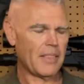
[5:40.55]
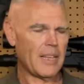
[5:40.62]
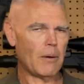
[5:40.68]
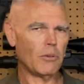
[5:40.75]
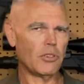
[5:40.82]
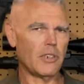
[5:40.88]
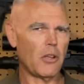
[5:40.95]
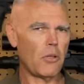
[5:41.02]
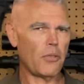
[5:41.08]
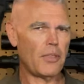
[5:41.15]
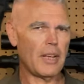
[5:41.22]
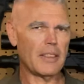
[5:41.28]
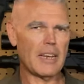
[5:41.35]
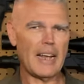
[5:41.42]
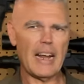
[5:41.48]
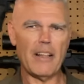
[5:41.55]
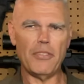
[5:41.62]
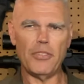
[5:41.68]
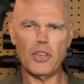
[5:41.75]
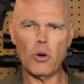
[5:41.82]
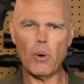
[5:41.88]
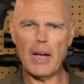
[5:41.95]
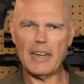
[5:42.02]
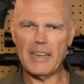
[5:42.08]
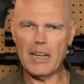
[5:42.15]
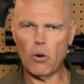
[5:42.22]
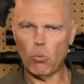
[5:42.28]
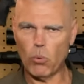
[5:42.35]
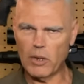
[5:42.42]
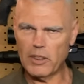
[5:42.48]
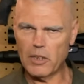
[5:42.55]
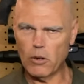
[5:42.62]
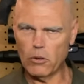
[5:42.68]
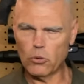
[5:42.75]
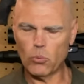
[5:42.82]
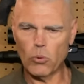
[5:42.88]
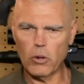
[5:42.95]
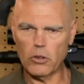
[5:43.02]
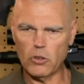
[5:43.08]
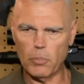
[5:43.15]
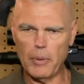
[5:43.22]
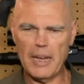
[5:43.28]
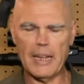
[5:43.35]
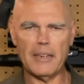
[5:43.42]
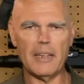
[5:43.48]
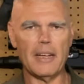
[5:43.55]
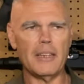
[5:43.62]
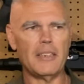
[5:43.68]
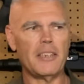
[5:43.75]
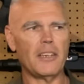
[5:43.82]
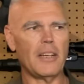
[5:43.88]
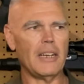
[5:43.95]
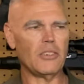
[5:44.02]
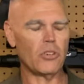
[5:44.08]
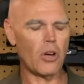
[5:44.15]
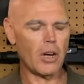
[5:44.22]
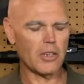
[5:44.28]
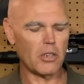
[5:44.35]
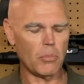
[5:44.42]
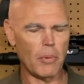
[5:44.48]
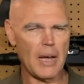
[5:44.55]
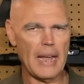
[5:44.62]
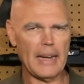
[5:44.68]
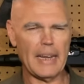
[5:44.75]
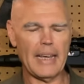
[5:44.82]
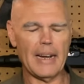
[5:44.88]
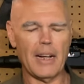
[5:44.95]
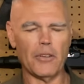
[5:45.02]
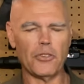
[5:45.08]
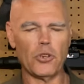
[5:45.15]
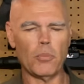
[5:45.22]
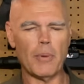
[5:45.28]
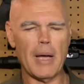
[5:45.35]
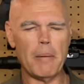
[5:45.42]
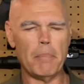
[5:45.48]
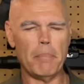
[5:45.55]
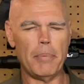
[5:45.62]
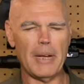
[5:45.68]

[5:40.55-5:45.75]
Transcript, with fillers: That was another thing that I had no idea what those words meant until I talked to Mike and I'll do my